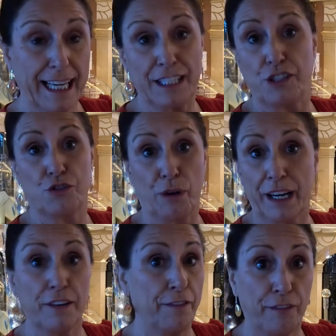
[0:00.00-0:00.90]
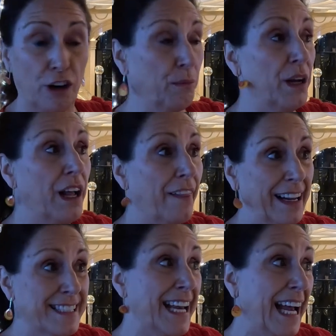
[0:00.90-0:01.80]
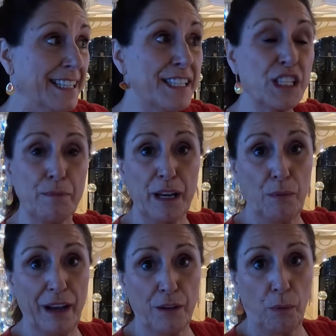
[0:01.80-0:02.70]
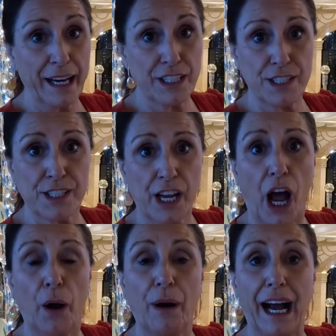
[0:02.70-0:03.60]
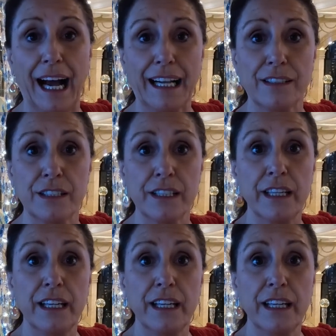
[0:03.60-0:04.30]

get a drink from. That tends to be where the waiters go and